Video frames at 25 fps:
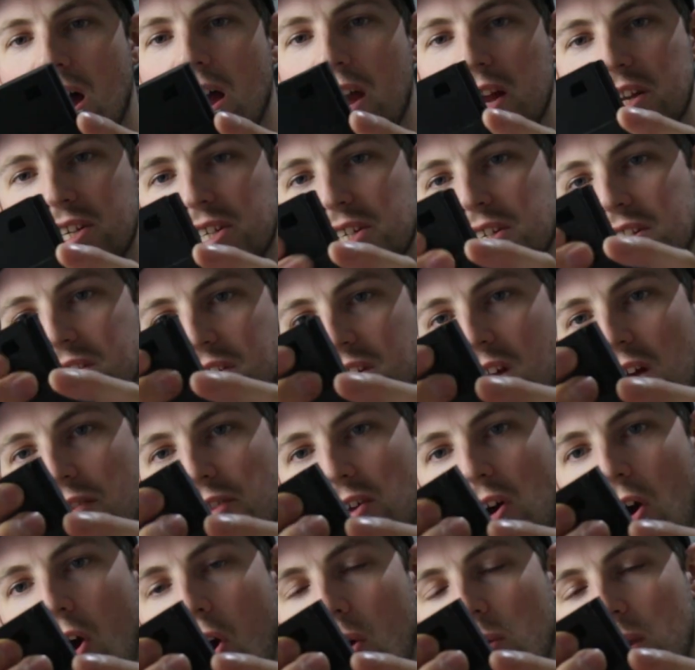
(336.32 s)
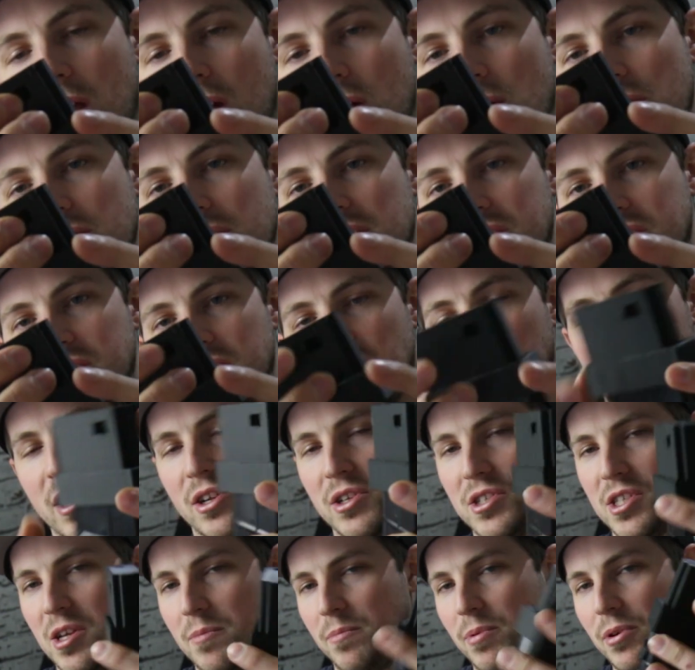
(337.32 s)
I actually just cut the hole out on this side
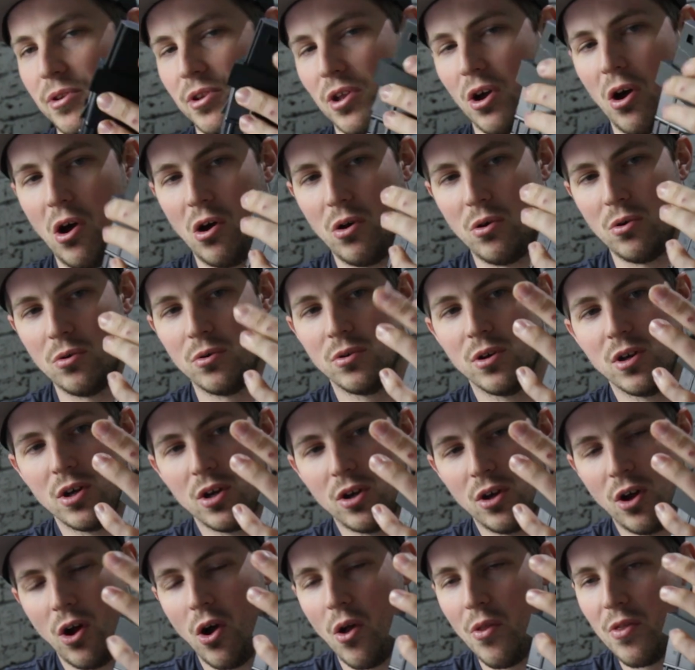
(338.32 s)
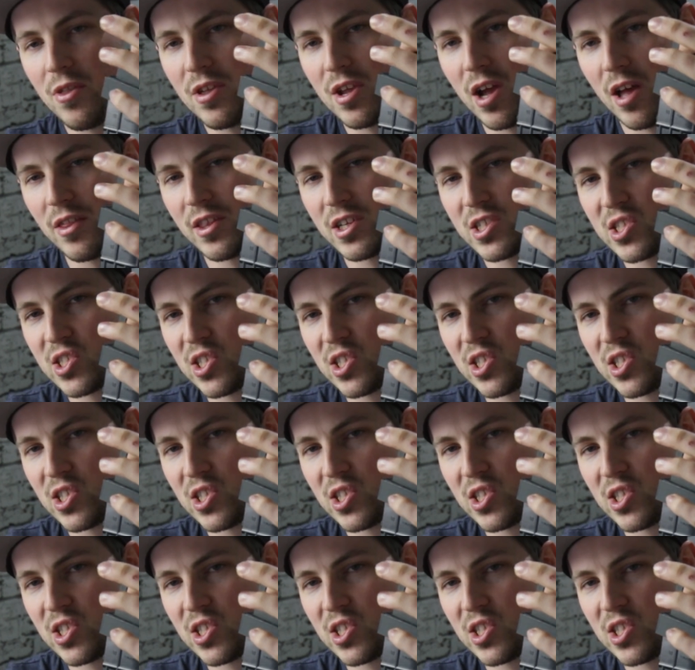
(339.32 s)
because I put the hole on the other